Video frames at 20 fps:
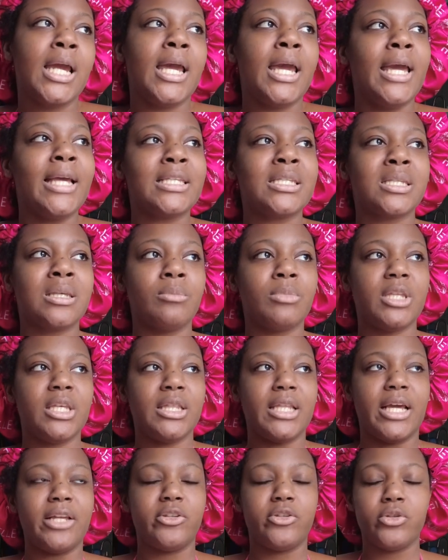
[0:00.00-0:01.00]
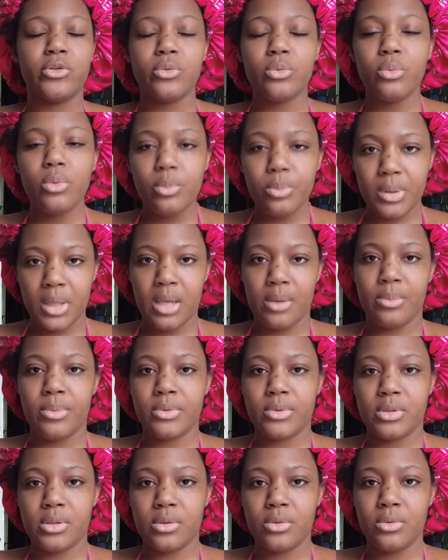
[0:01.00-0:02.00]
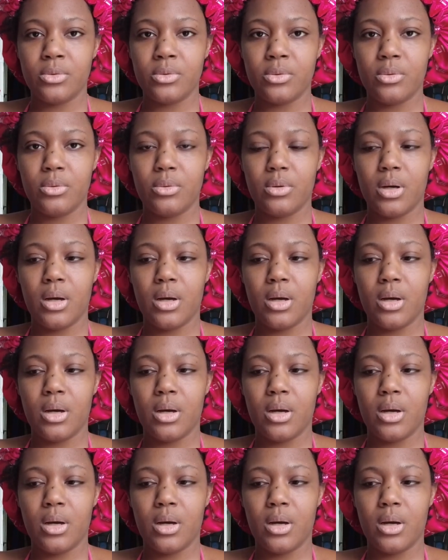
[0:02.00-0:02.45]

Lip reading: it's something that you will be able to